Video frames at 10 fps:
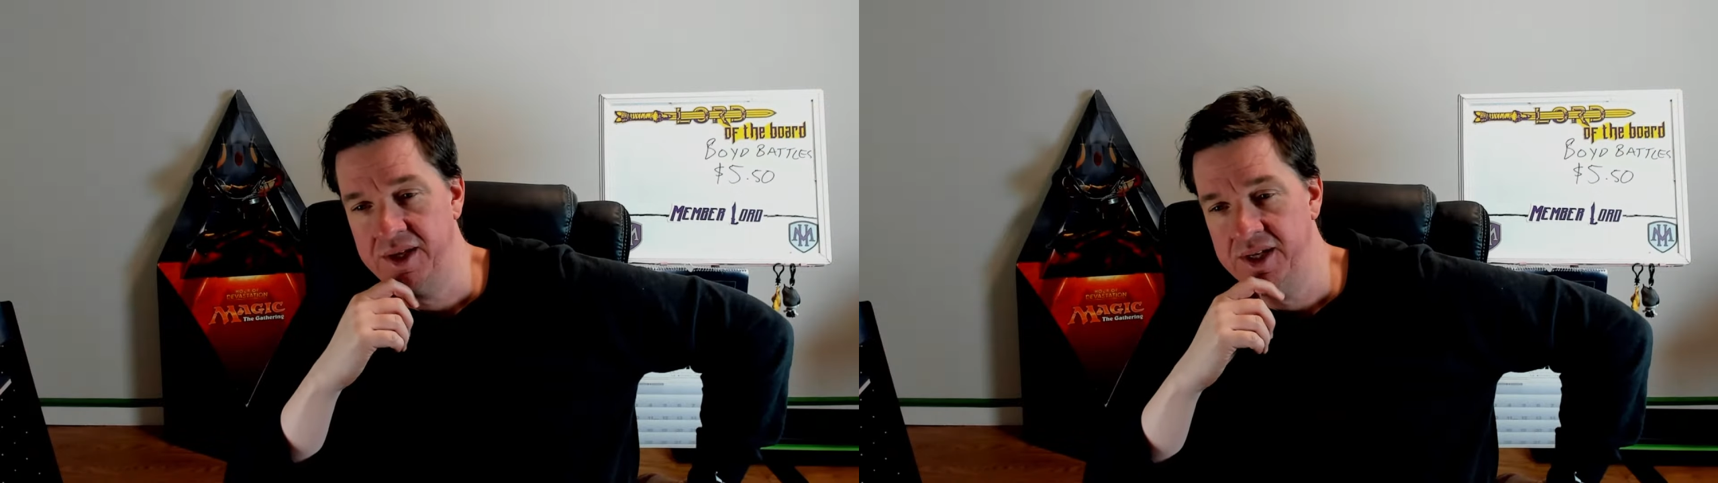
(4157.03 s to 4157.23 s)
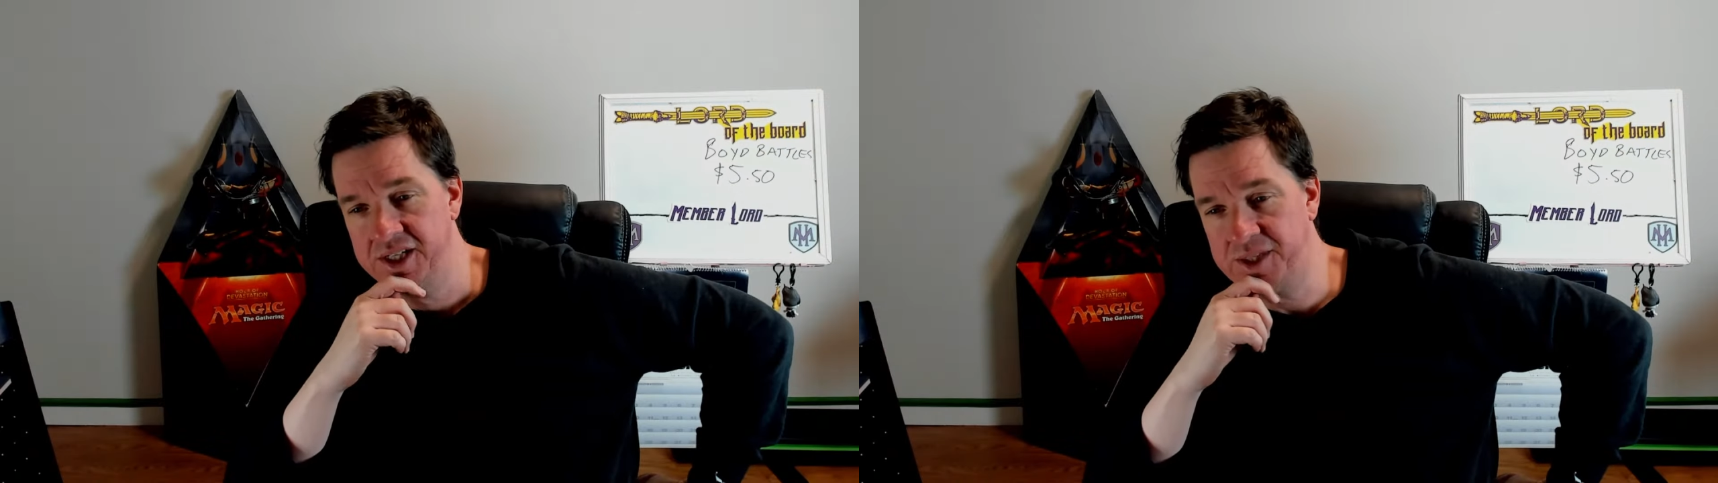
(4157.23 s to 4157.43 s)

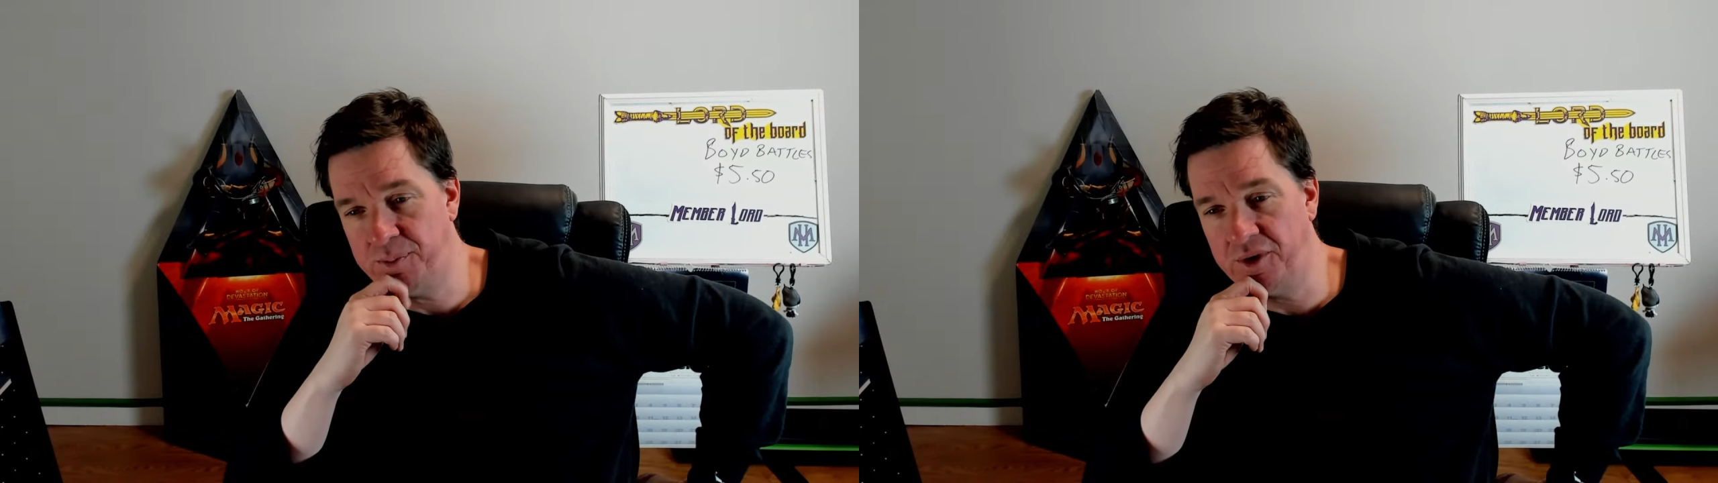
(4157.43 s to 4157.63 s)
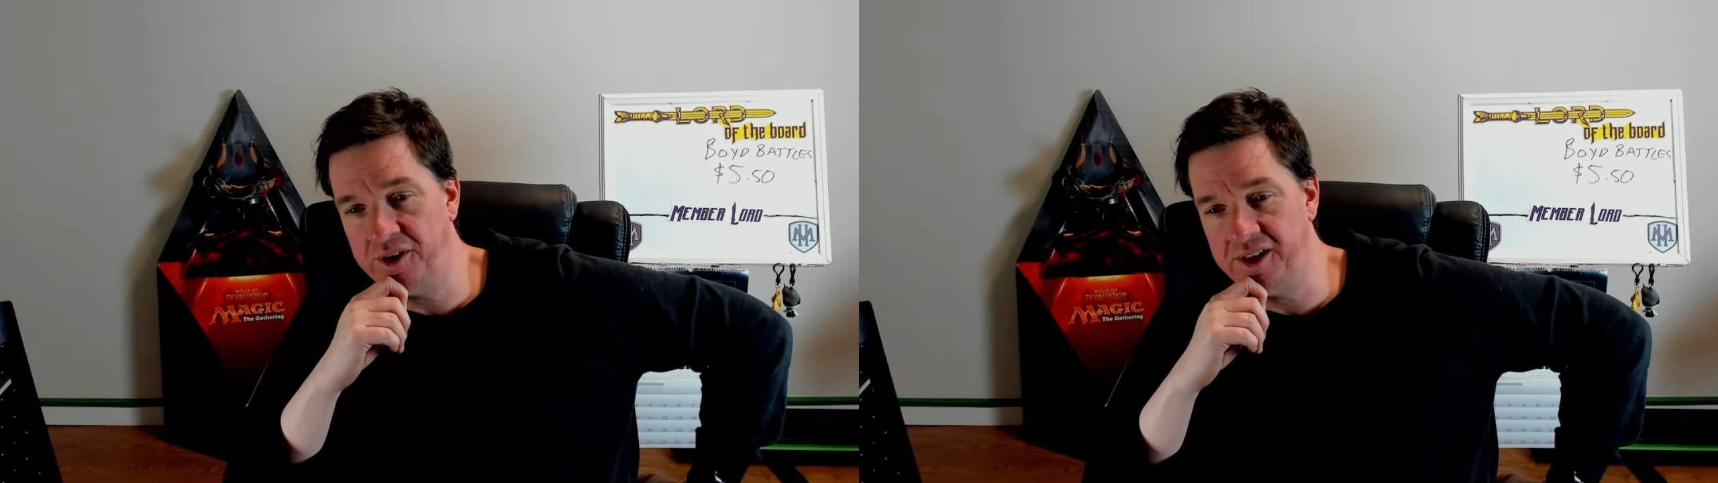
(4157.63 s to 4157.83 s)

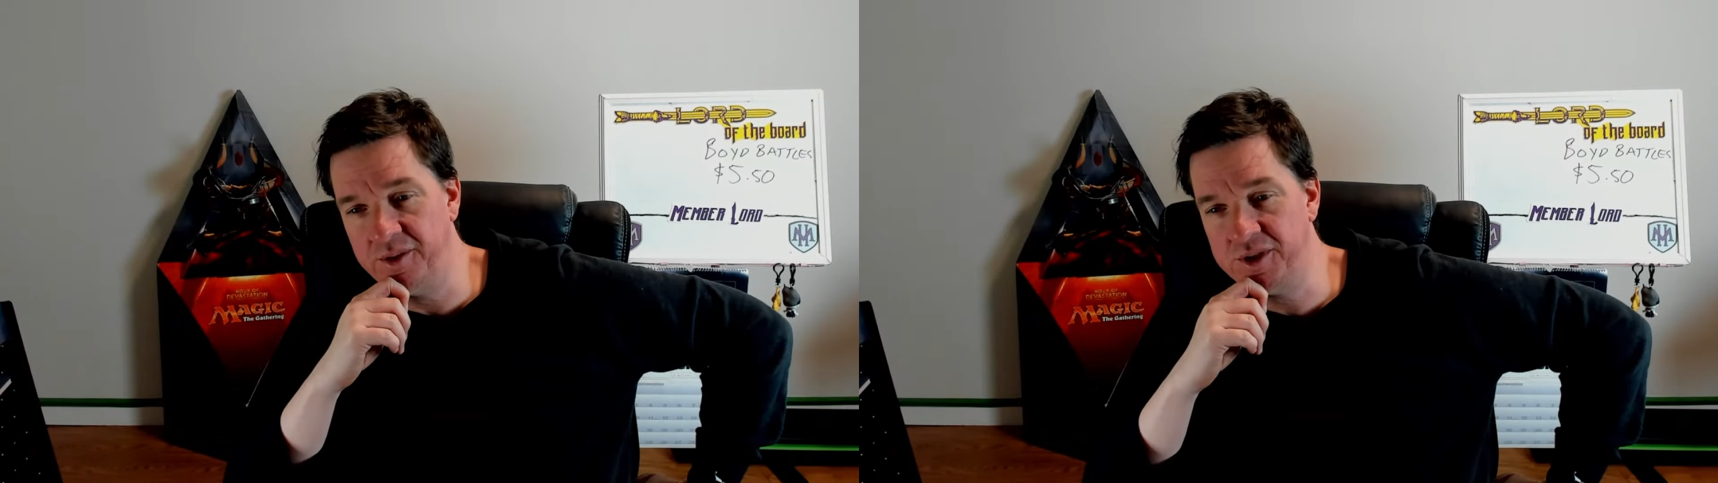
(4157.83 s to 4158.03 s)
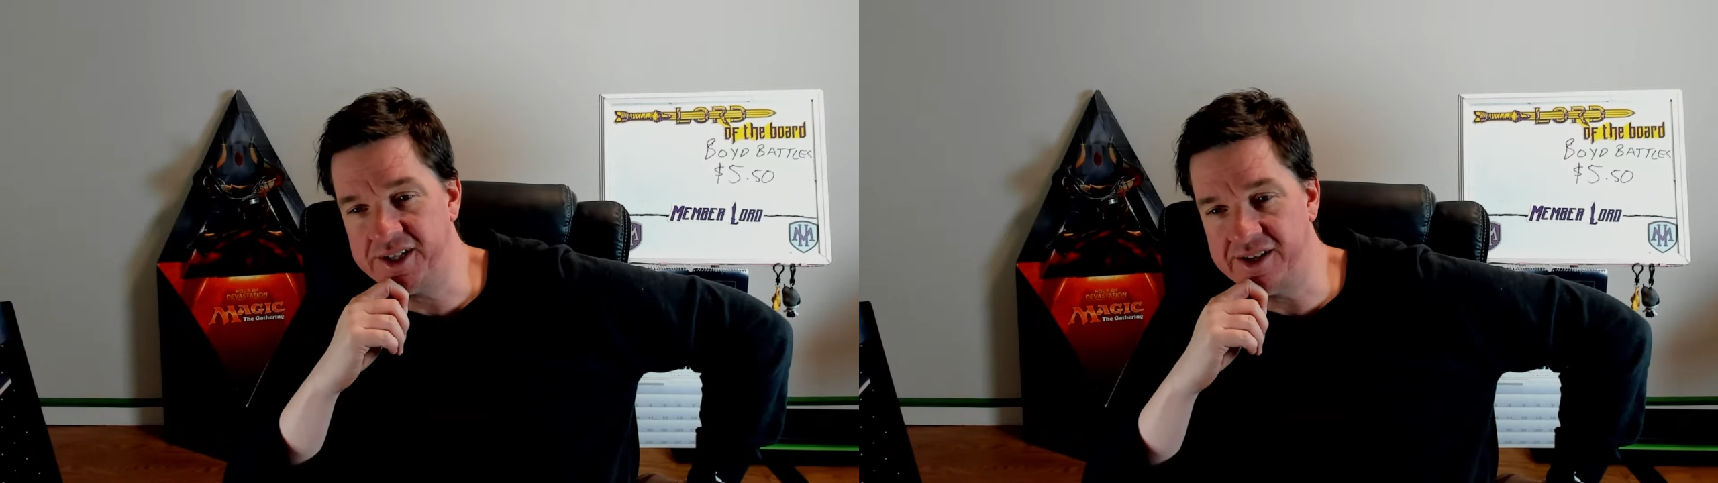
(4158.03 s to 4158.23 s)
Spurl, it
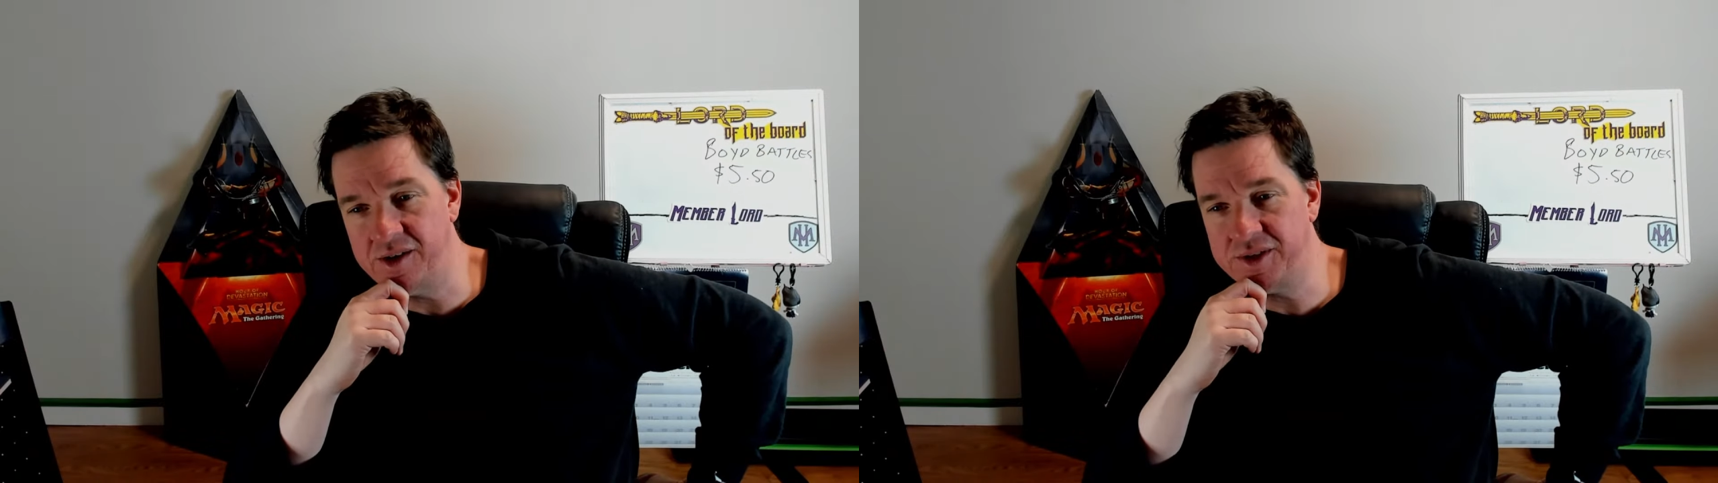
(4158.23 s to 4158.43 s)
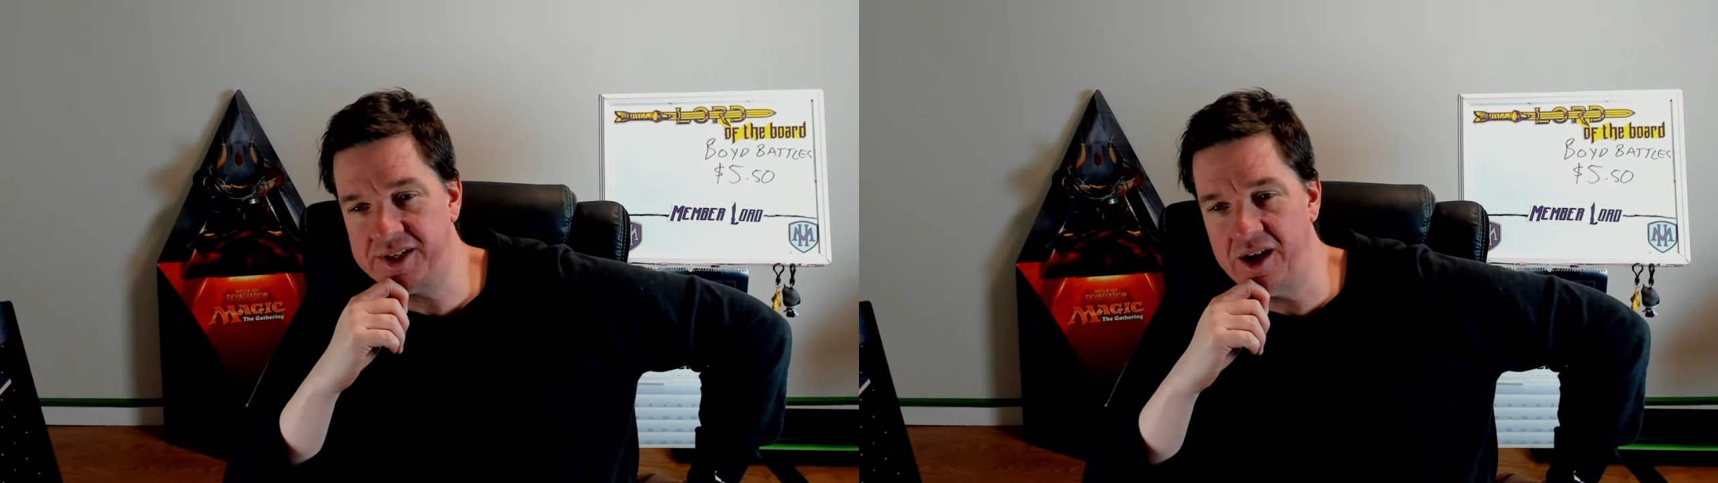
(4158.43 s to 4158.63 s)
was
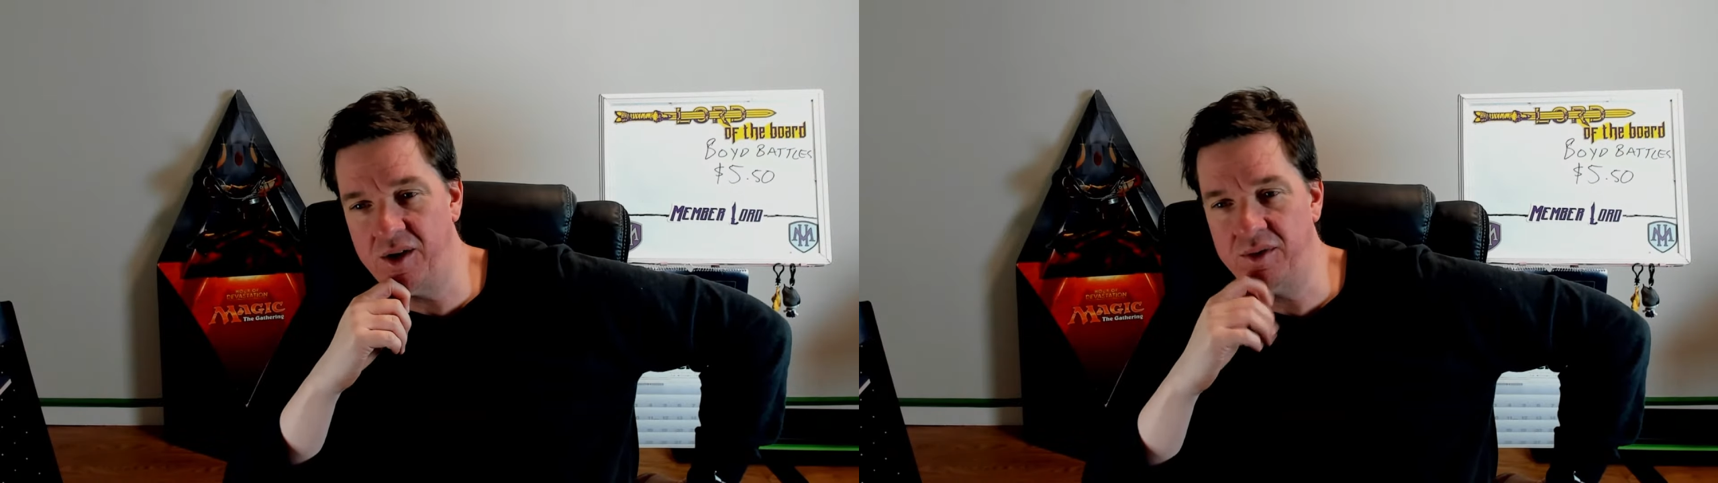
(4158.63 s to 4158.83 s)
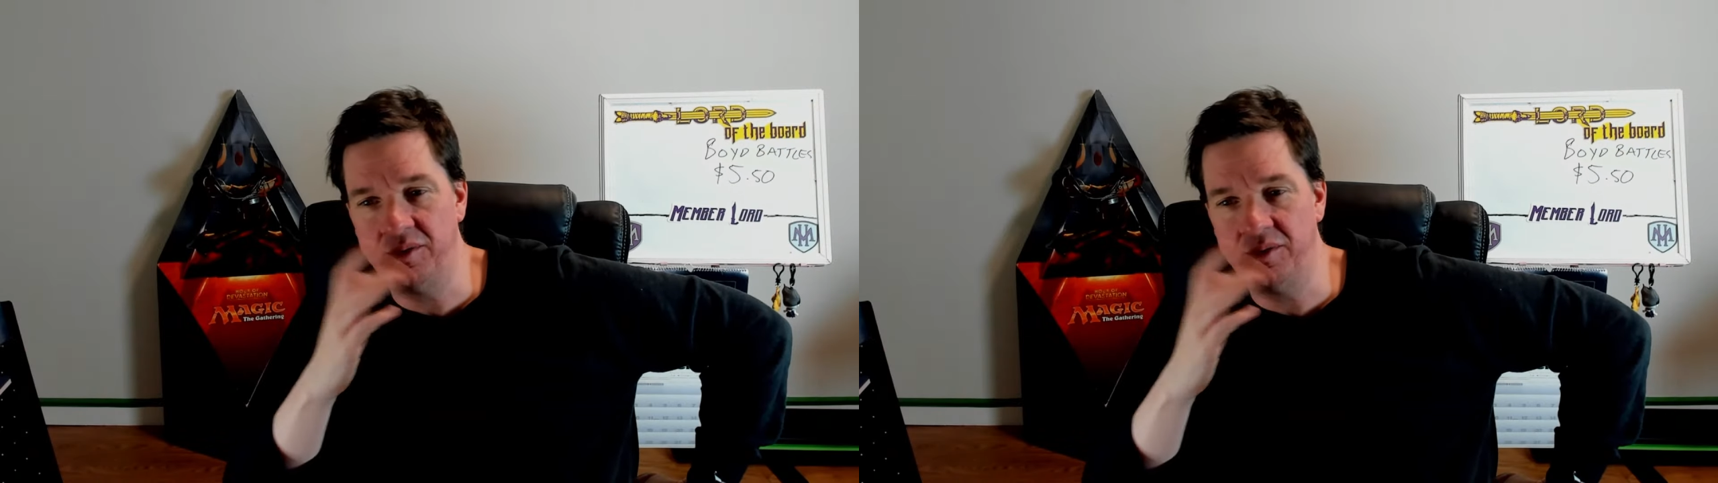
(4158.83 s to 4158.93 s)
so-so.